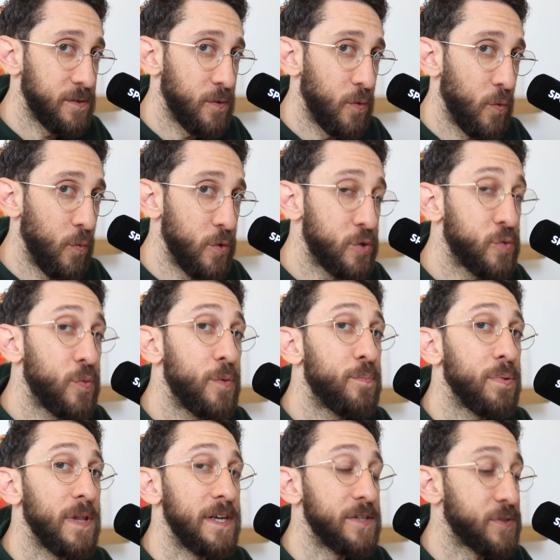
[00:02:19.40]
which would
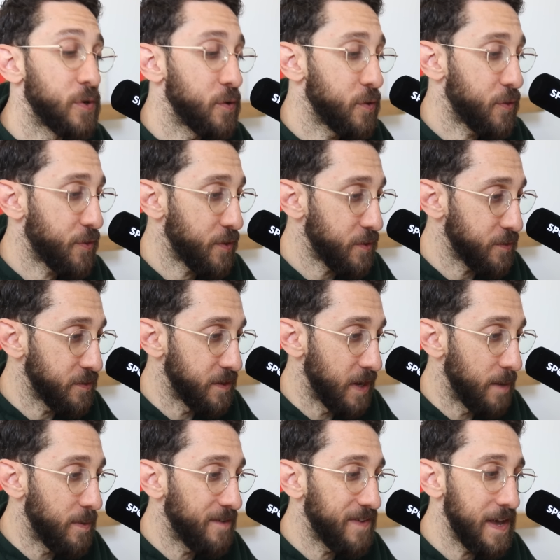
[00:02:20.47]
place her third
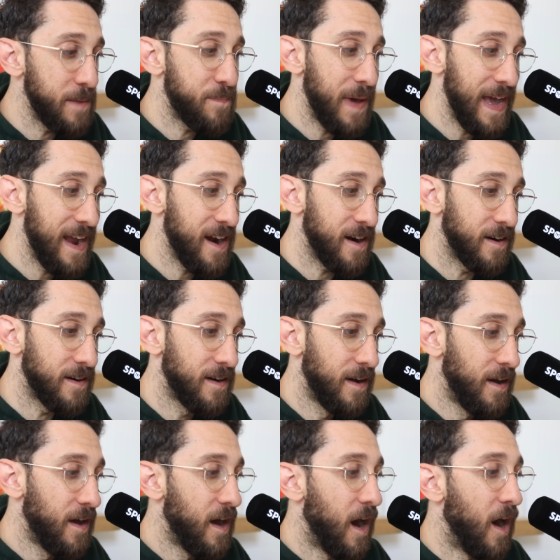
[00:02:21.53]
above a pair
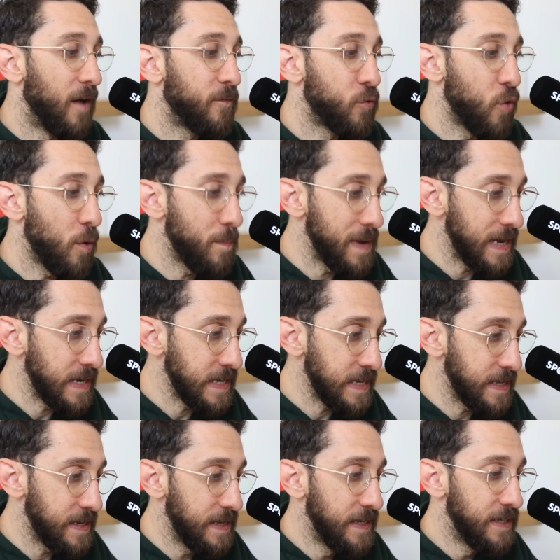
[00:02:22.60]
of
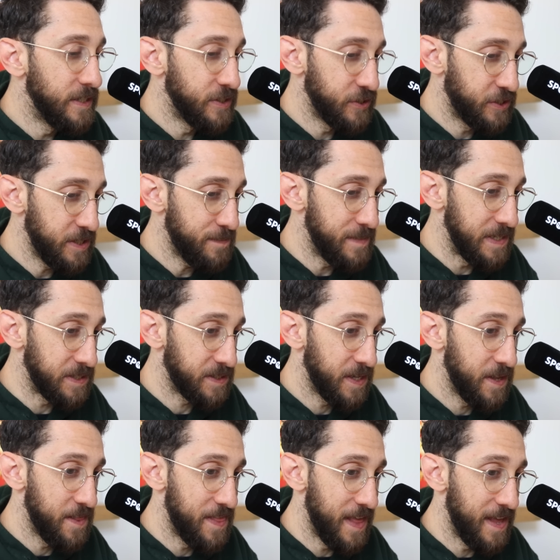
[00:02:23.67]
Romanian gymnasts.
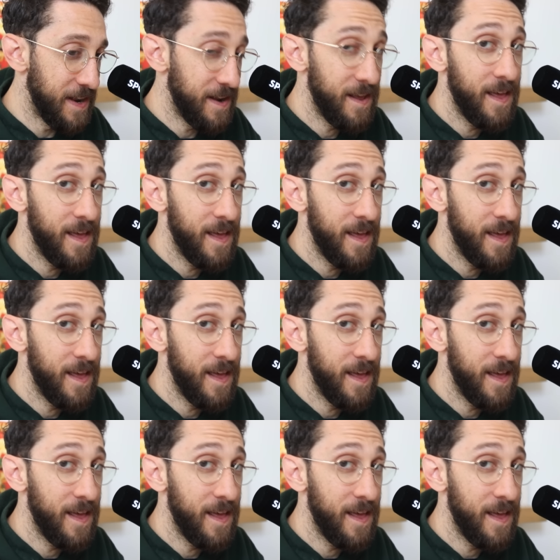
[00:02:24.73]
Then